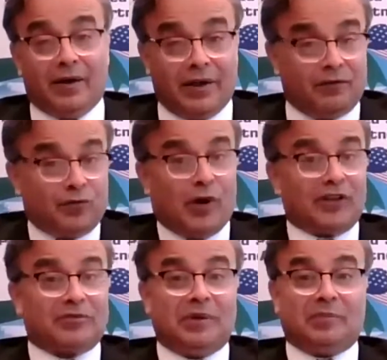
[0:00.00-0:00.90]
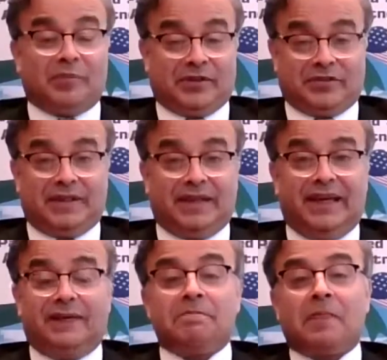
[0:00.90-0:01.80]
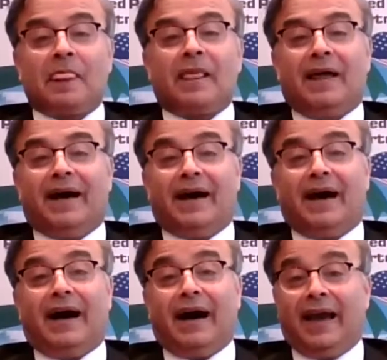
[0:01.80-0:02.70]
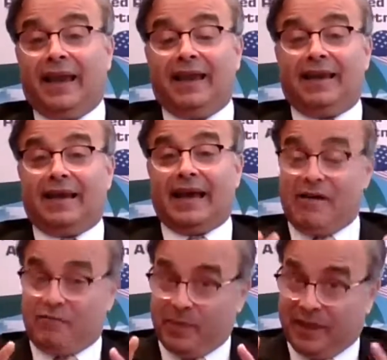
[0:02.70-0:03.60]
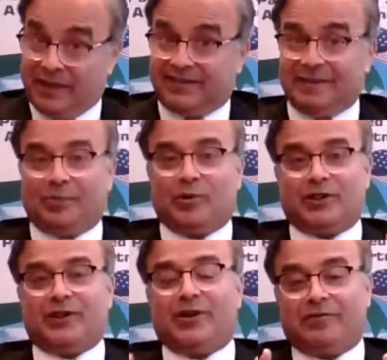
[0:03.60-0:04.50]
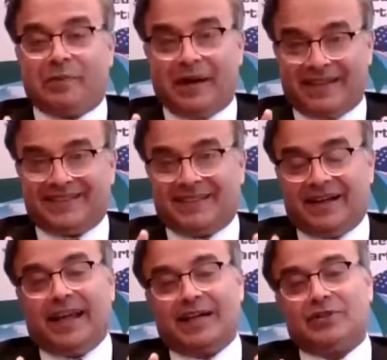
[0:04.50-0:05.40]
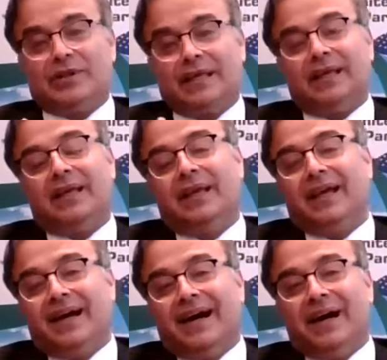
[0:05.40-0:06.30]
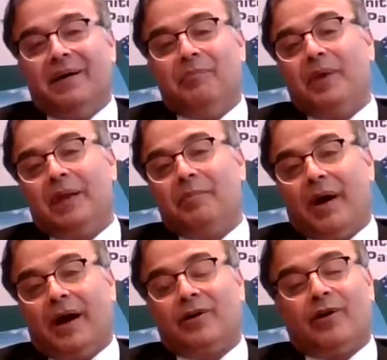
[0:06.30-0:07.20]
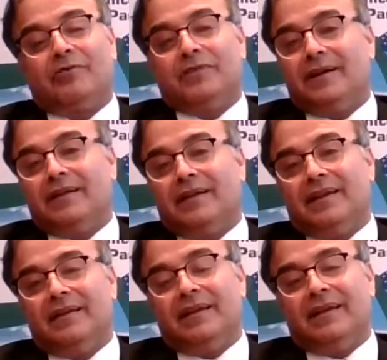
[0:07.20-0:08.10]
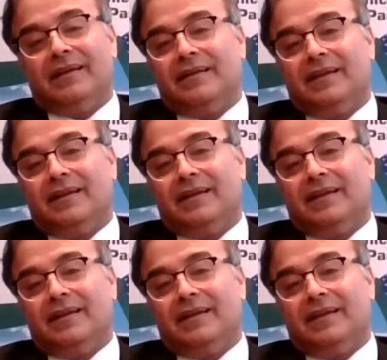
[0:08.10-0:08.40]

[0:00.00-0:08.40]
if you ask me personally, I have been a supporter of Pakistan, actually, being part of the